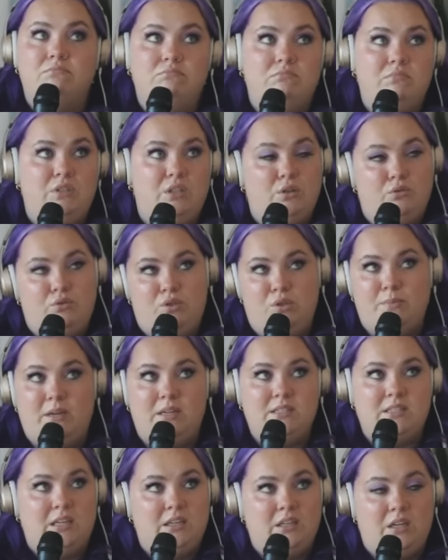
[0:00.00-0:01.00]
do my
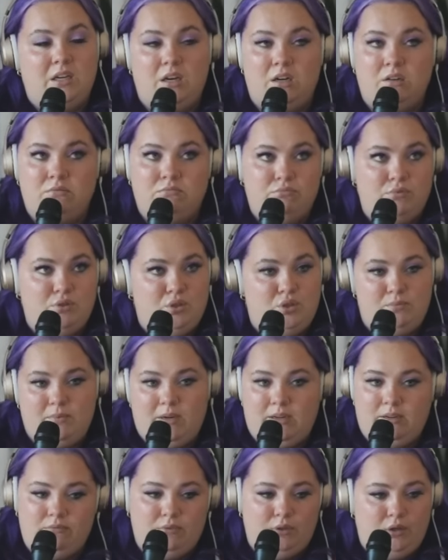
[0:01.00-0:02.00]
skincare, do
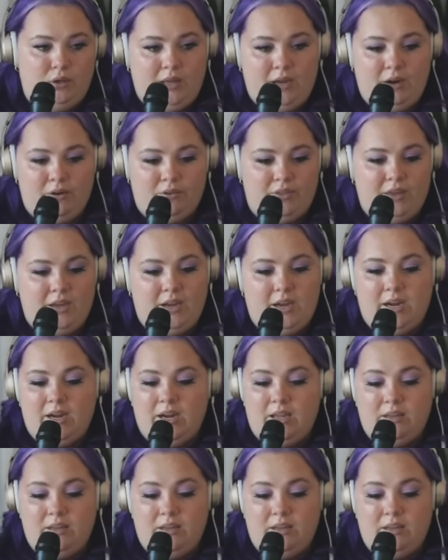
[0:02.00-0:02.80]
my little hair thing, and I